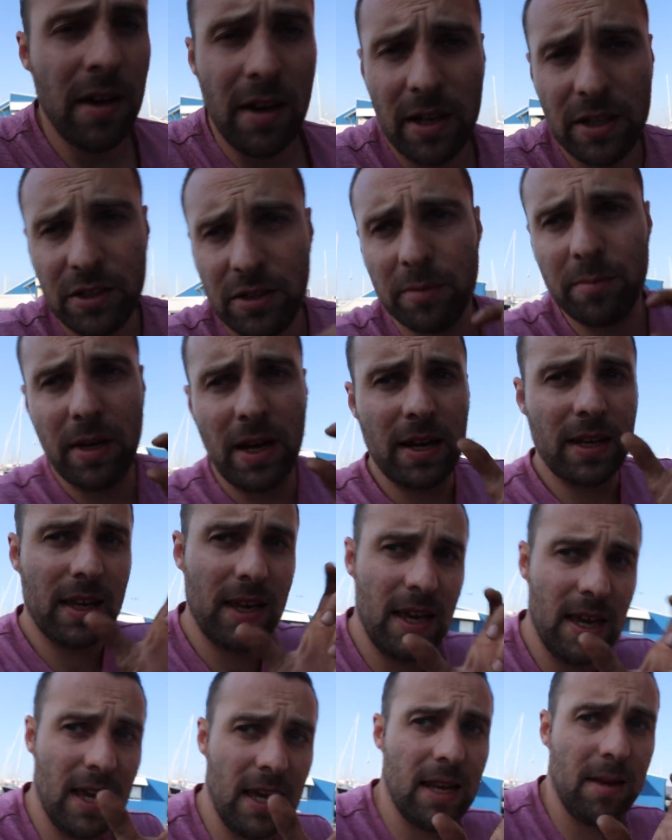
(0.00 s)
I shouldn't be able to
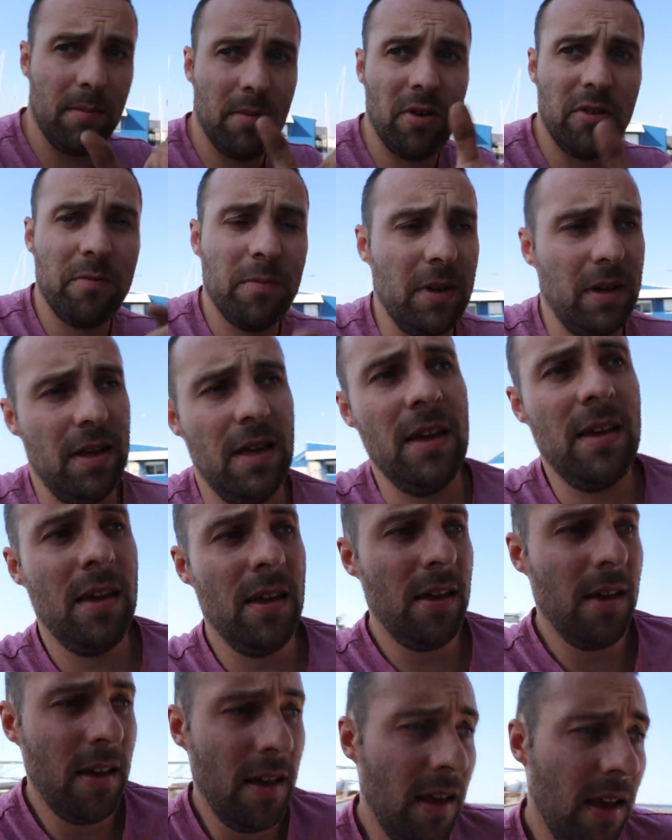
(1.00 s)
get any movement
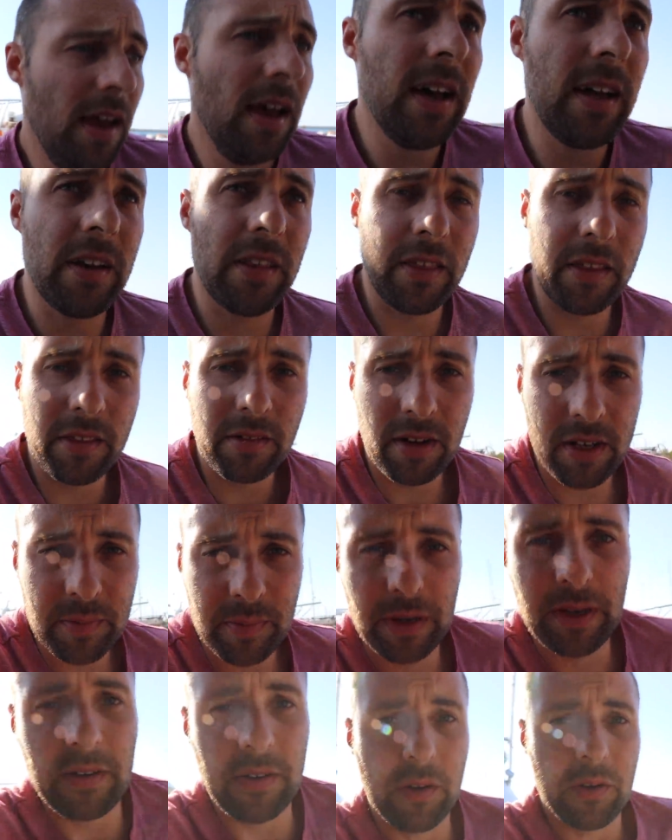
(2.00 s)
out of the thrust
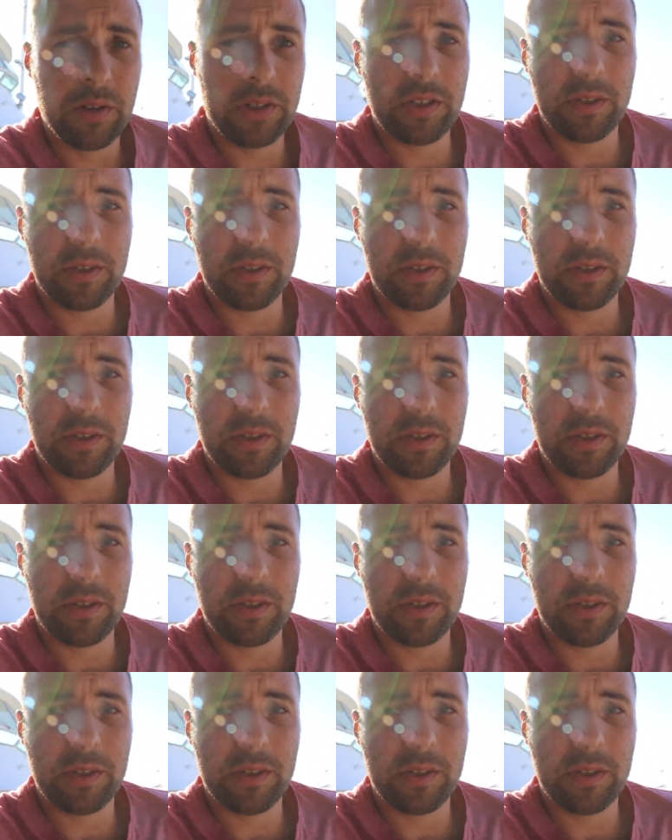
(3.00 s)
plate at all.